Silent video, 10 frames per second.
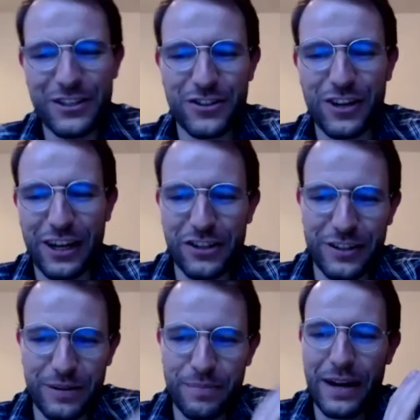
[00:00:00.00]

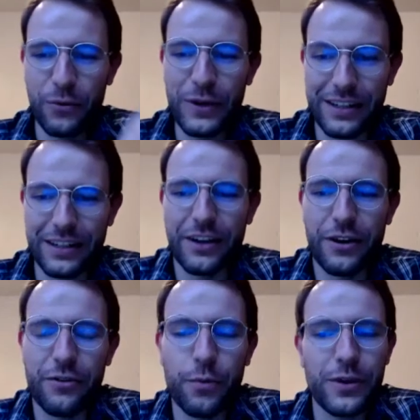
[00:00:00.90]
instruction about a week
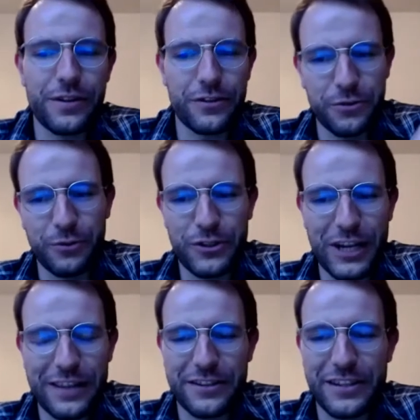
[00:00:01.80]
ago, which
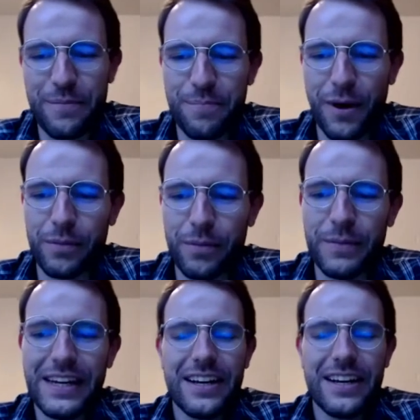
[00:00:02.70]
had the same problem.